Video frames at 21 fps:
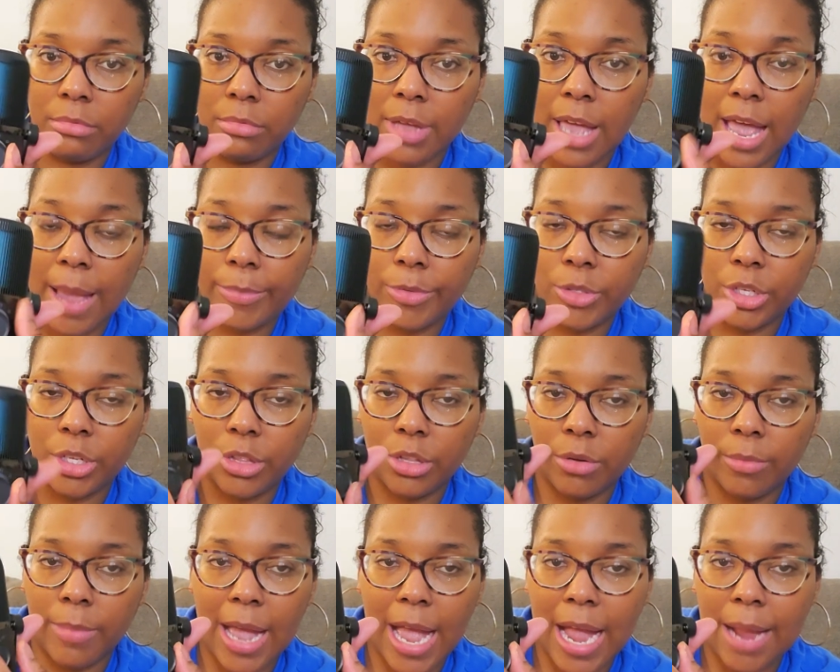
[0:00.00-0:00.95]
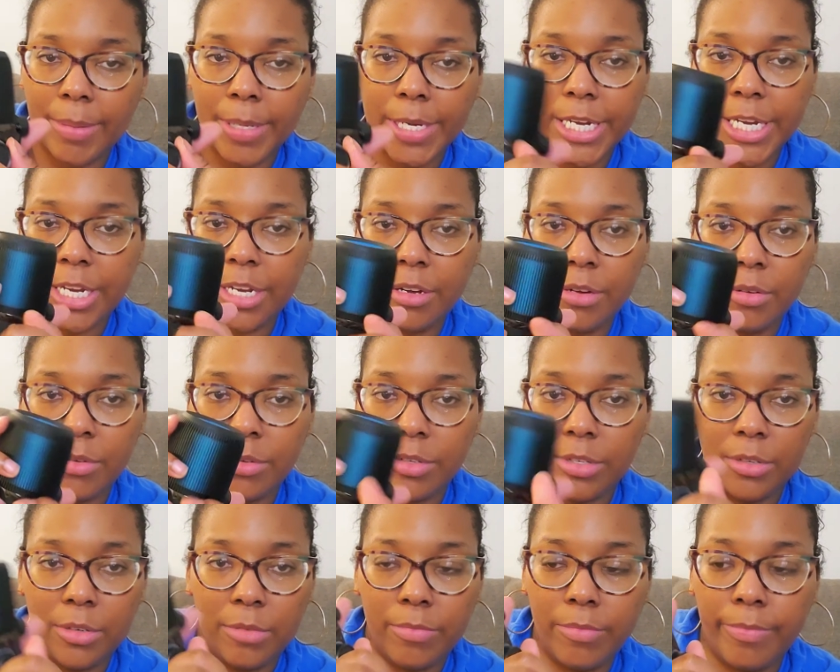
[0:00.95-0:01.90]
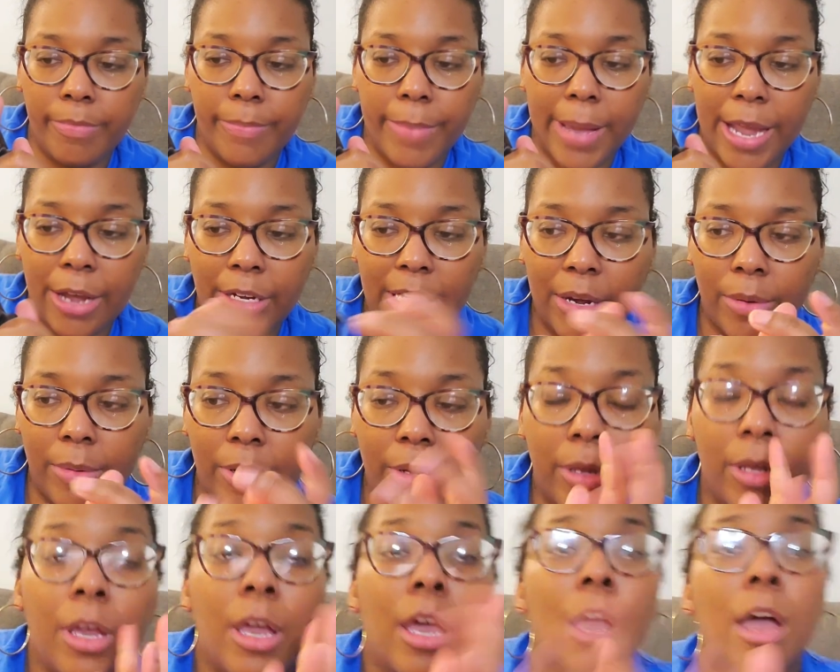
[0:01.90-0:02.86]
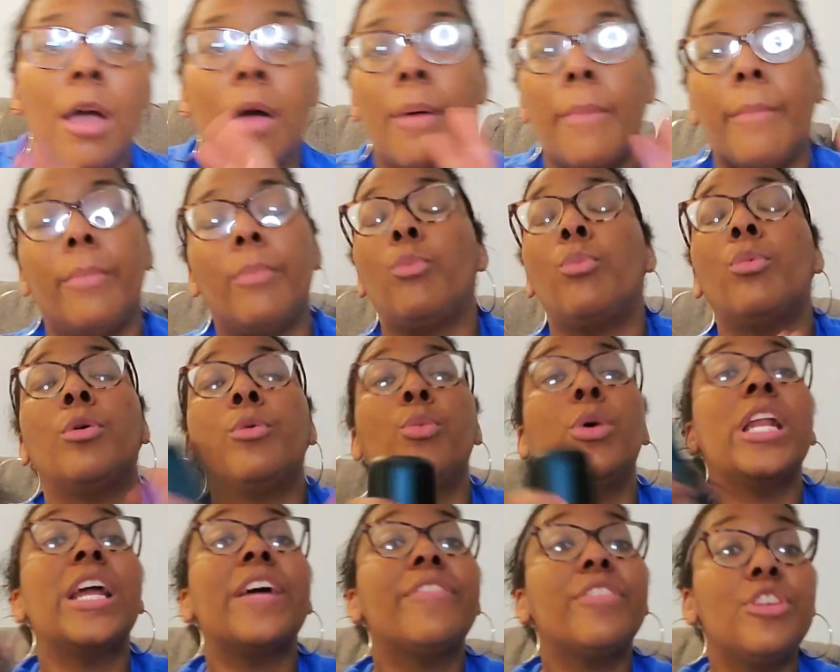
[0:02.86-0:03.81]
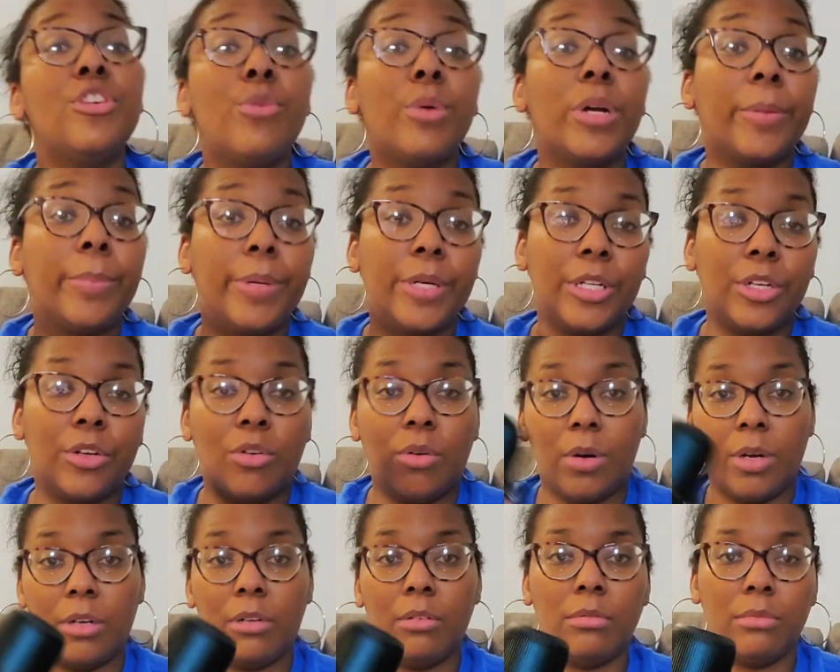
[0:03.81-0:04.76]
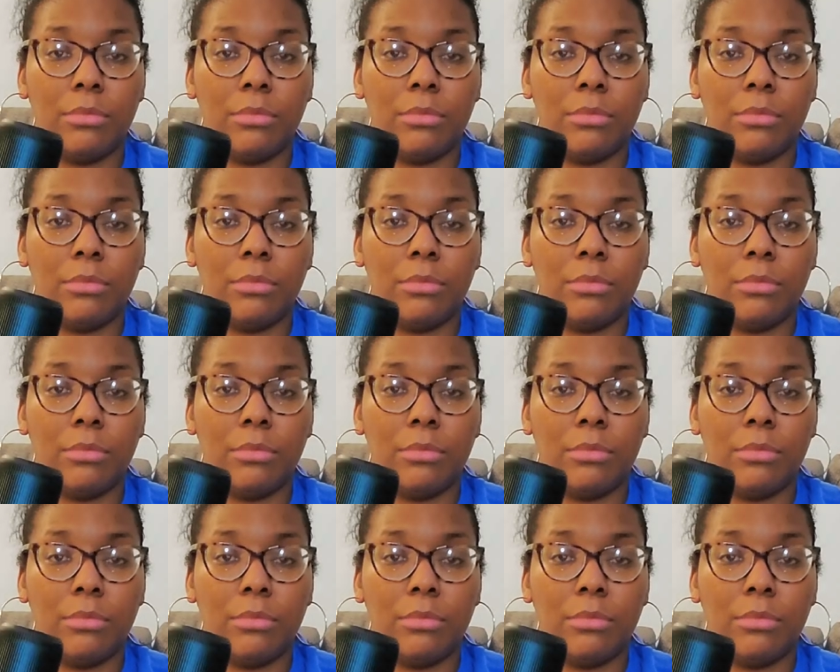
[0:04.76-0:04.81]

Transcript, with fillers: options from Omni, Bio Direct, whatever you want to put it on.